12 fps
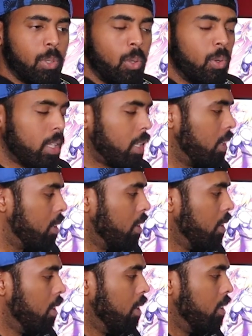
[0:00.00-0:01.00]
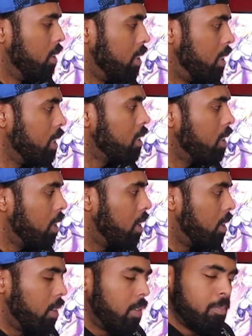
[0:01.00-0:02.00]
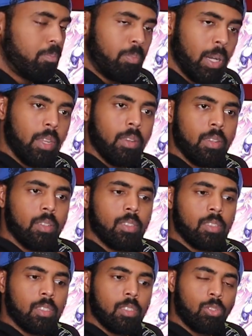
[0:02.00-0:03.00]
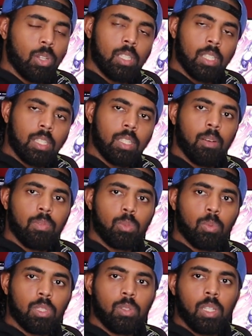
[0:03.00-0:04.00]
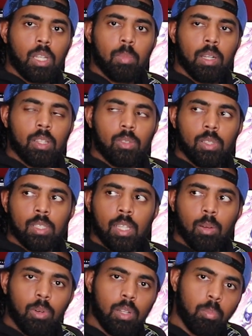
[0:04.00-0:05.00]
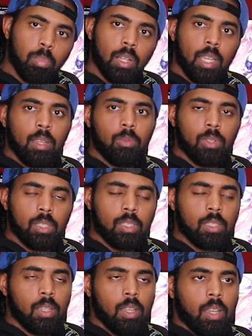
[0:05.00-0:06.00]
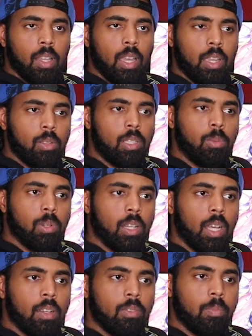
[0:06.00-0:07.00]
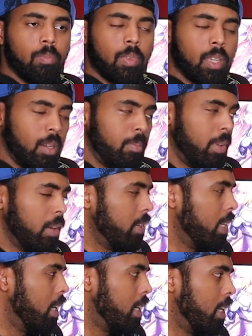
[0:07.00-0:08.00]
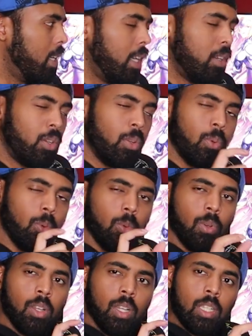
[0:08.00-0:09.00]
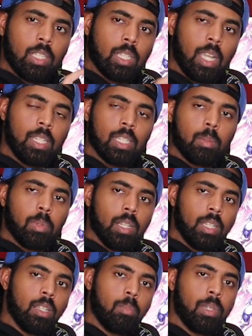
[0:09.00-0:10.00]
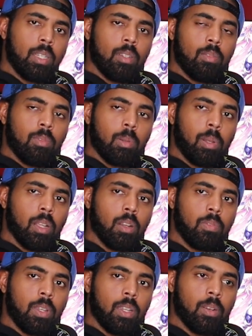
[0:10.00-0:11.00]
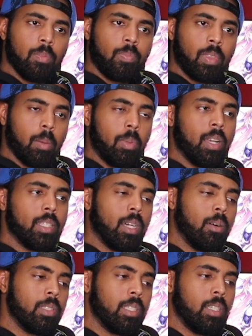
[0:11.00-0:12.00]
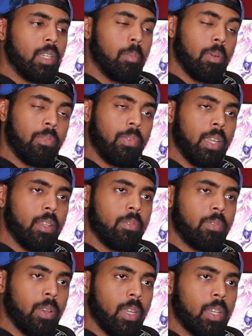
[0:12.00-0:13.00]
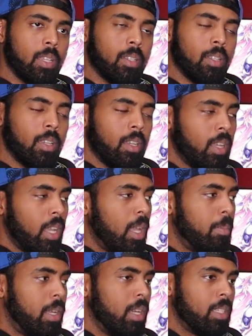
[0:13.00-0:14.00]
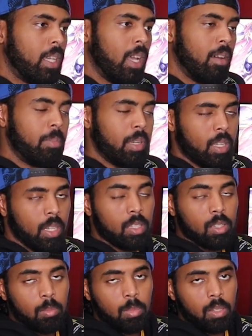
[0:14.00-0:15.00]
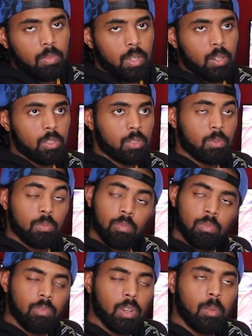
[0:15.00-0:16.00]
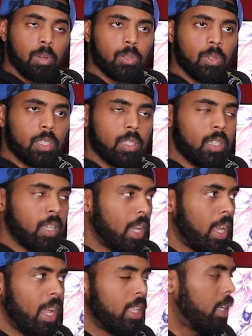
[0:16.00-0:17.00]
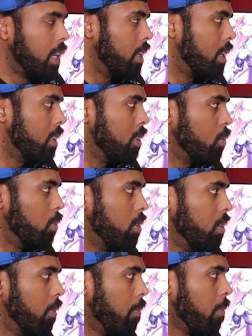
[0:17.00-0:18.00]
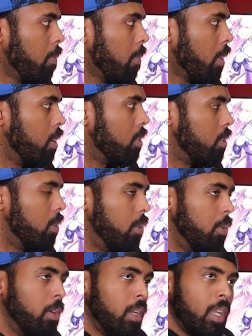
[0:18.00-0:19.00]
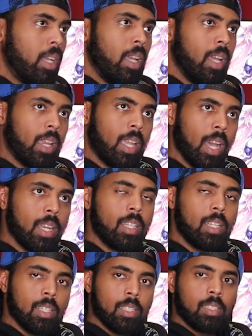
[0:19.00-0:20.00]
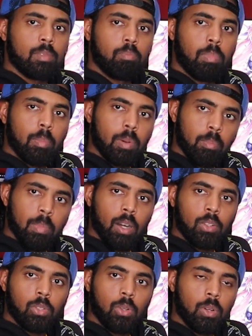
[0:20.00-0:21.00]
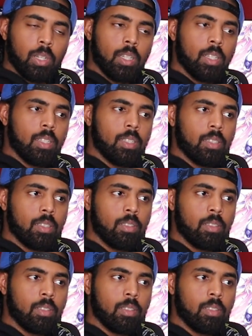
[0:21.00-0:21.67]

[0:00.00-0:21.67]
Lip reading: bold. I think just the bunny dress itself is what's unique about this one. It's not one of their plain ones like you see with a lot of them. Every now and again they do change it up a little bit depending on the figure. And because I'm a Fate fan, and because I have been collecting their bunny figures very much recently, I had to kind of get this one. So it kind of does bump up my Artoria